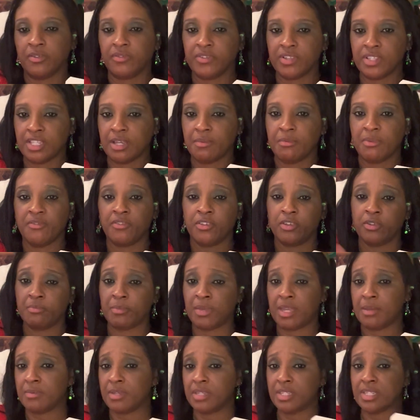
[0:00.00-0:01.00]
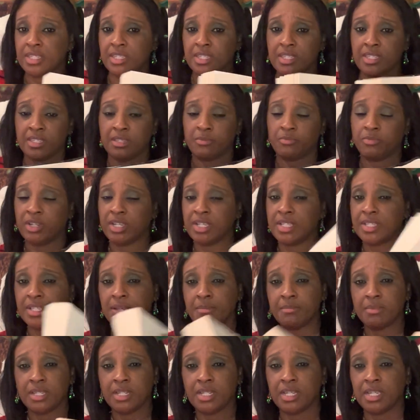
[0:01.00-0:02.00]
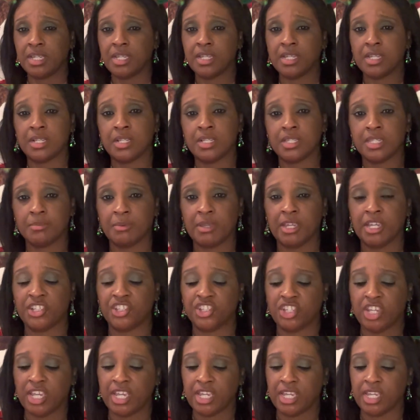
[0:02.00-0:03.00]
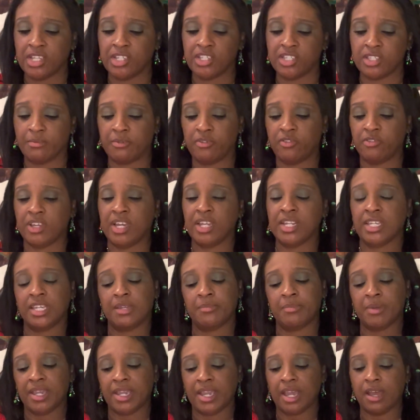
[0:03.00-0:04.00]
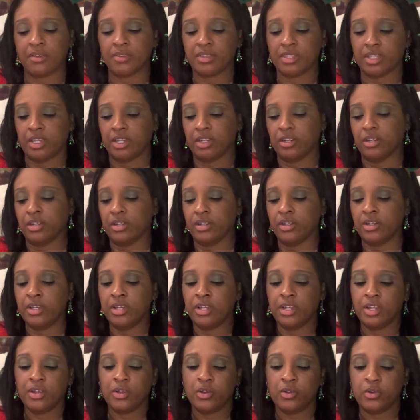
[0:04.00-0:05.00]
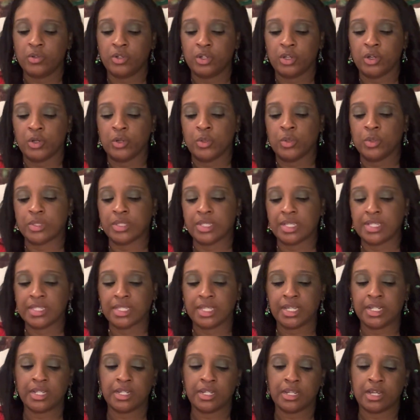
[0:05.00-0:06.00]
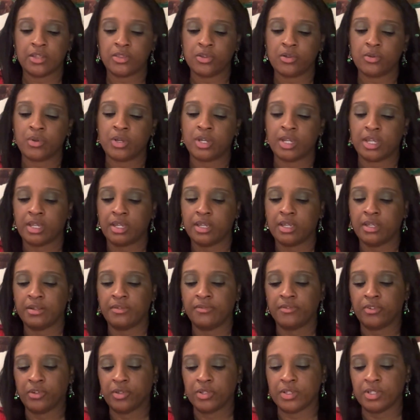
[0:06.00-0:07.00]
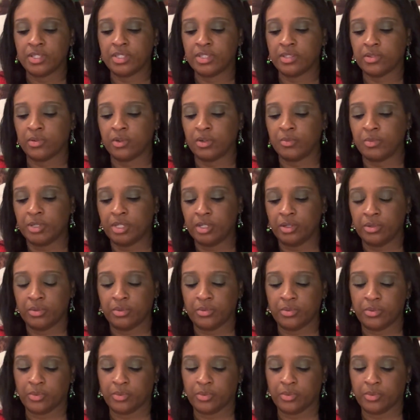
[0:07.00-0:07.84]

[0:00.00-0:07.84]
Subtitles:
For some of you, maybe this is to bring something in, to make a change. Some of you got to get back out there. Who knows? Let's get another one for Scorpio.